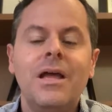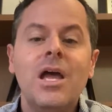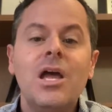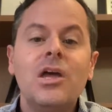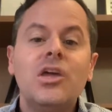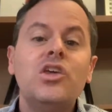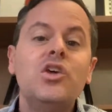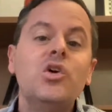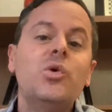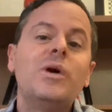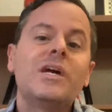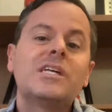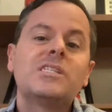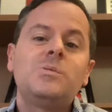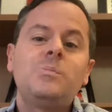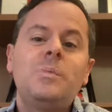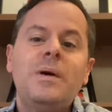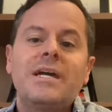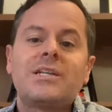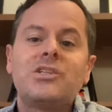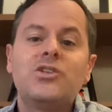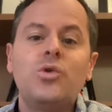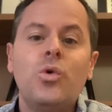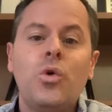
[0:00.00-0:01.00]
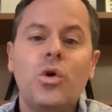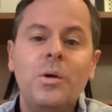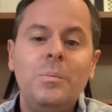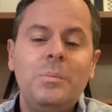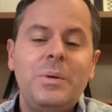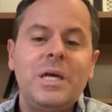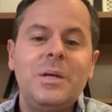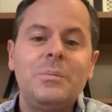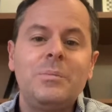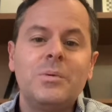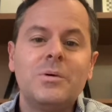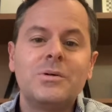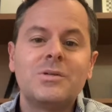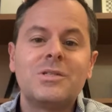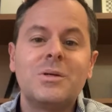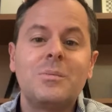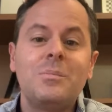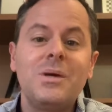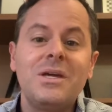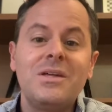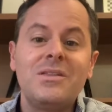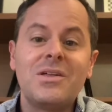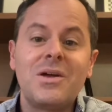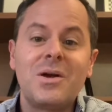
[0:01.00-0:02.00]
You expect your people to
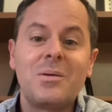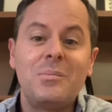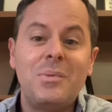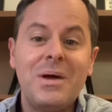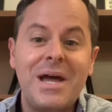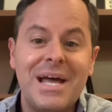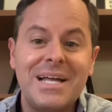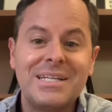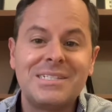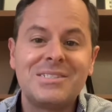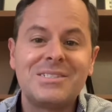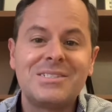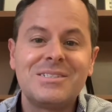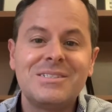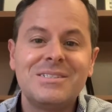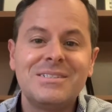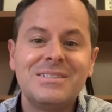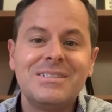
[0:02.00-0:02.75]
be their best.